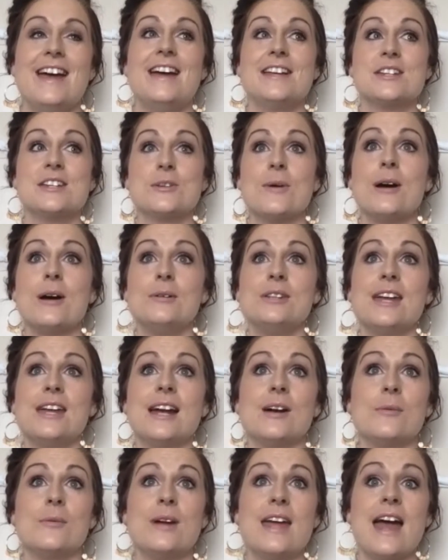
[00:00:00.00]
So out
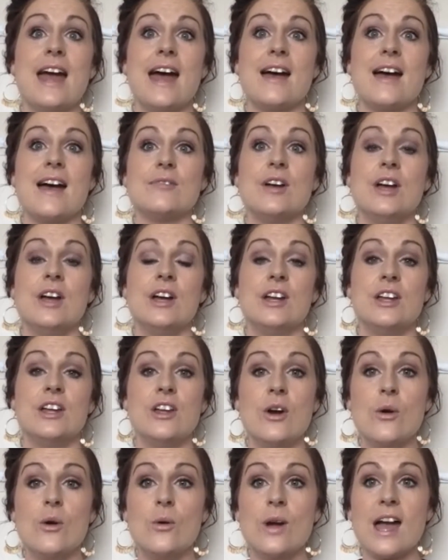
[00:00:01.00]
there we have
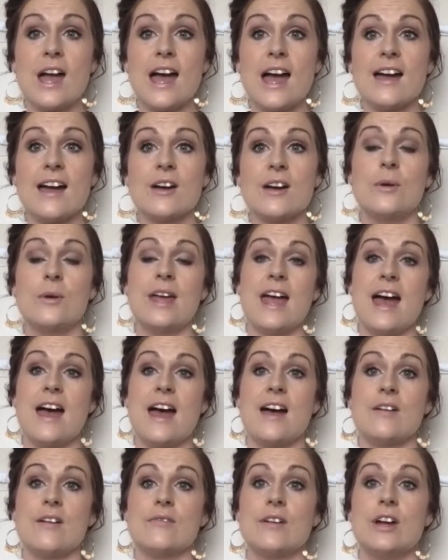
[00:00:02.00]
yoga, we
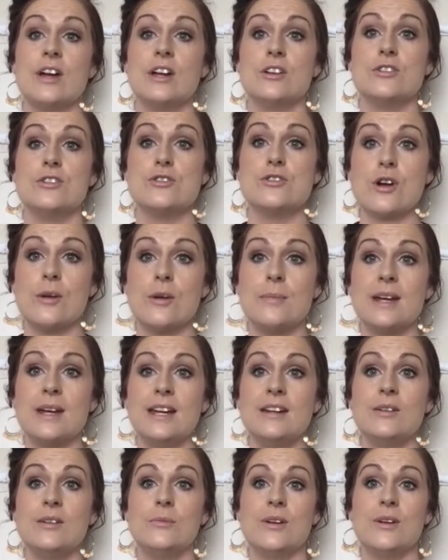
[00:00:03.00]
have
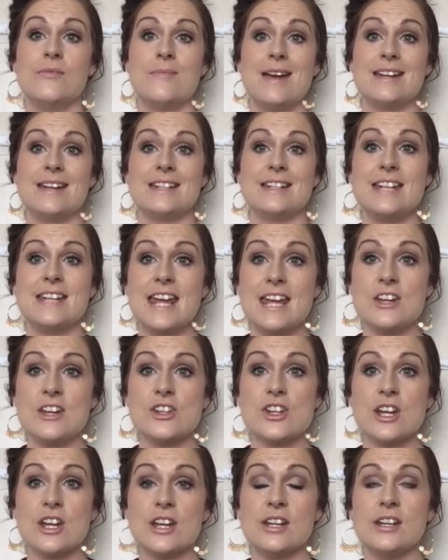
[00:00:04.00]
drumming, we have
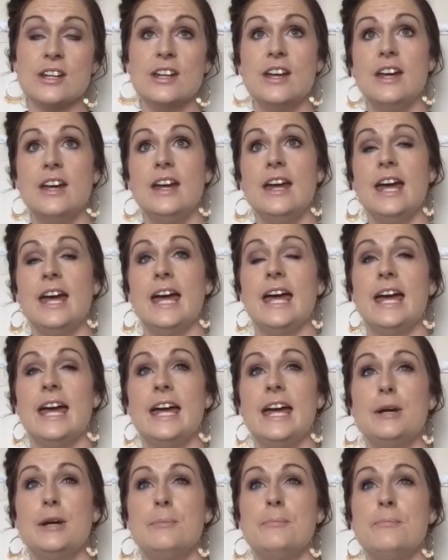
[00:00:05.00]
meditation,
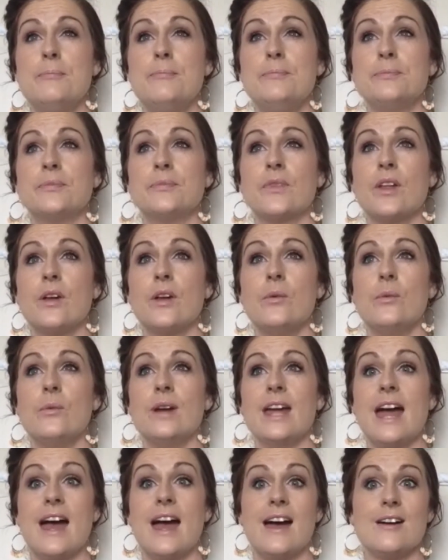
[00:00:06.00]

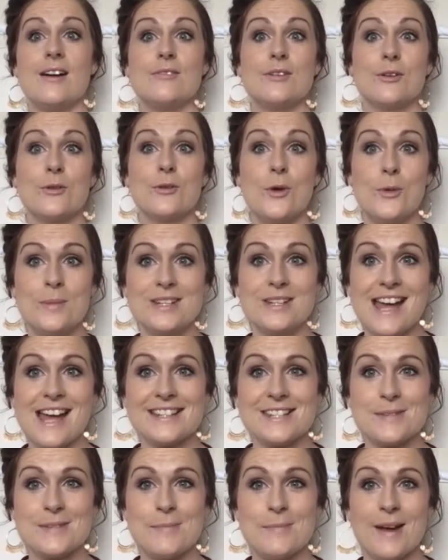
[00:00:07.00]
we have aroma
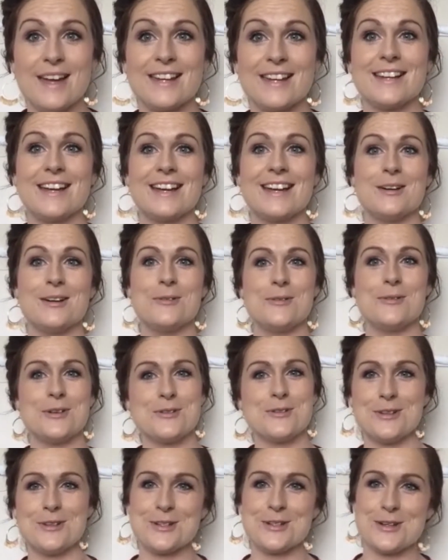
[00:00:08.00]
dance by
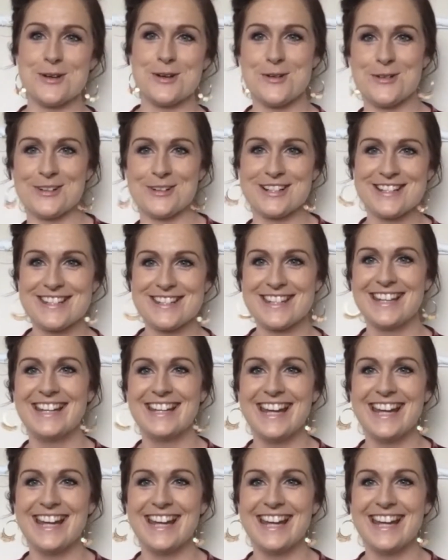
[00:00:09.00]
wonderful Dolores.